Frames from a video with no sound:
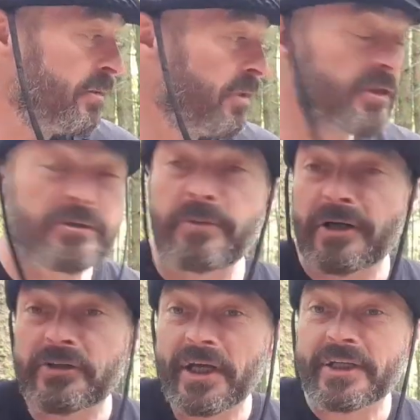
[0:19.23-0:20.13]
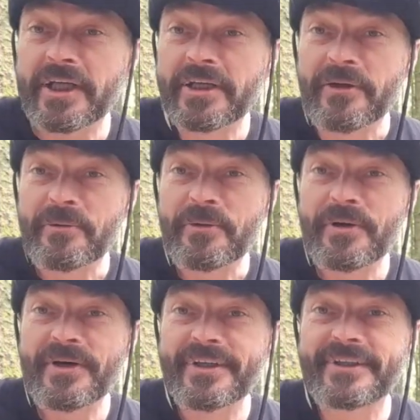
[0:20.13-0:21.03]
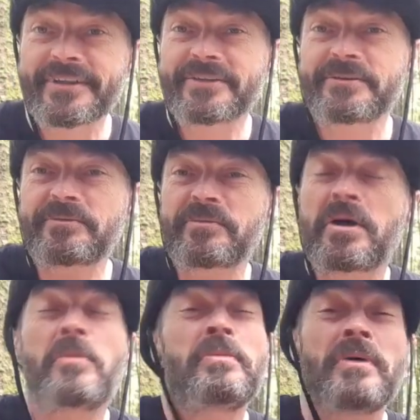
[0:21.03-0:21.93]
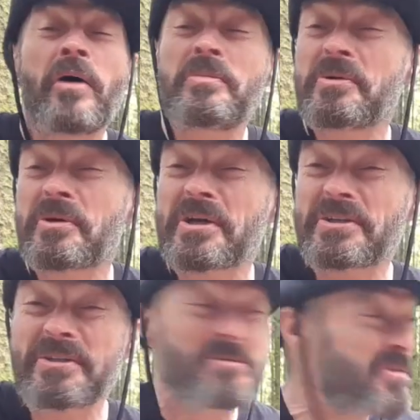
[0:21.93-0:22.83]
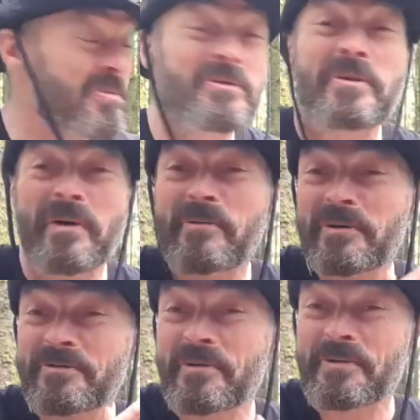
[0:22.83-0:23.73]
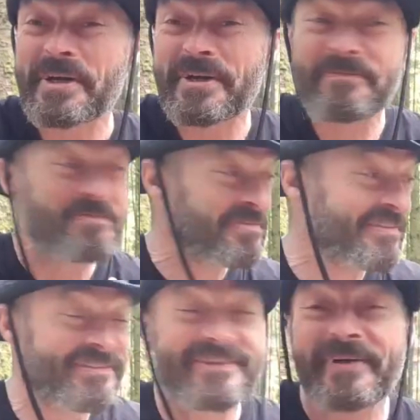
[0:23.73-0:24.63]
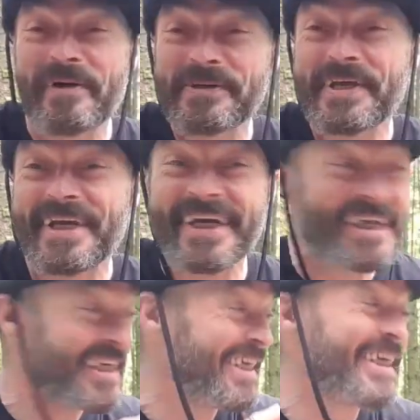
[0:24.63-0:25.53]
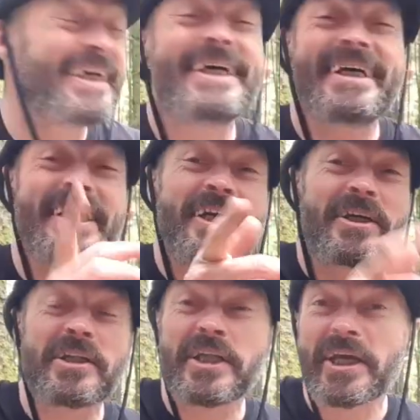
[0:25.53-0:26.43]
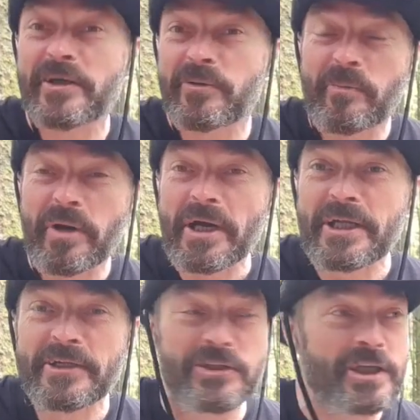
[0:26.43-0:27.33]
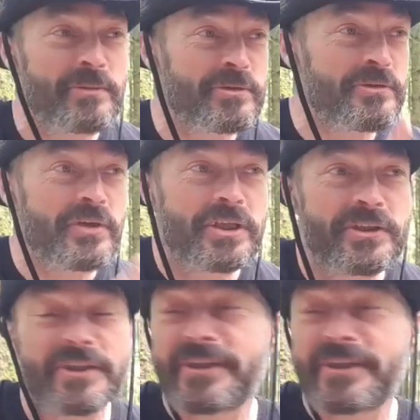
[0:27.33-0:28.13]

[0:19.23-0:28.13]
This is my second night in a row. I'll be honest, I feel a bit worse for wear for last night. Good night out with Brian and James and Reese.